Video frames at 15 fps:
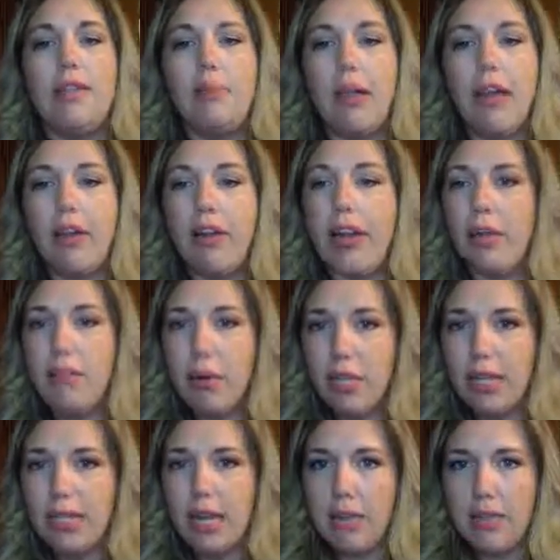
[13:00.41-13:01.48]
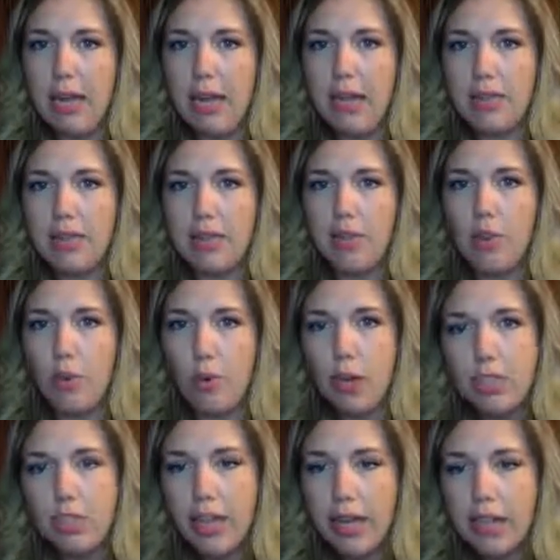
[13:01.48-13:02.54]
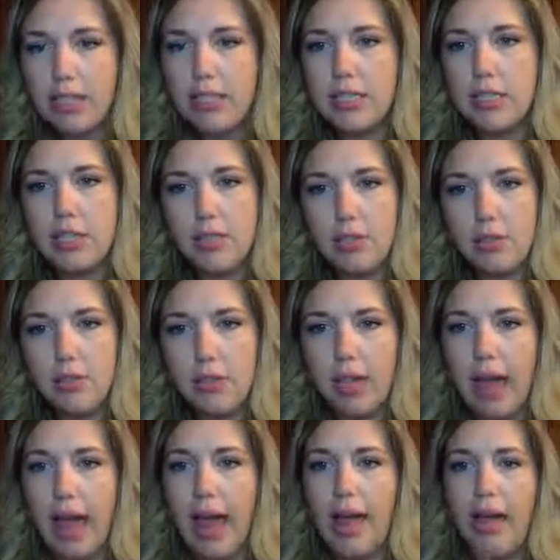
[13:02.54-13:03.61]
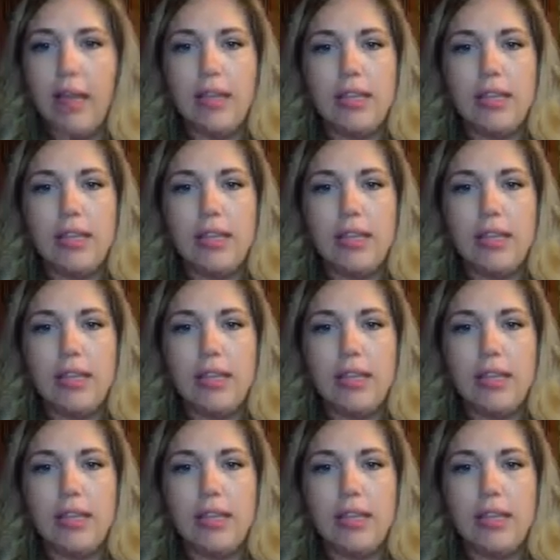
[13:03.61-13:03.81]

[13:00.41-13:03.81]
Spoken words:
The parent input statement is your chance to do that.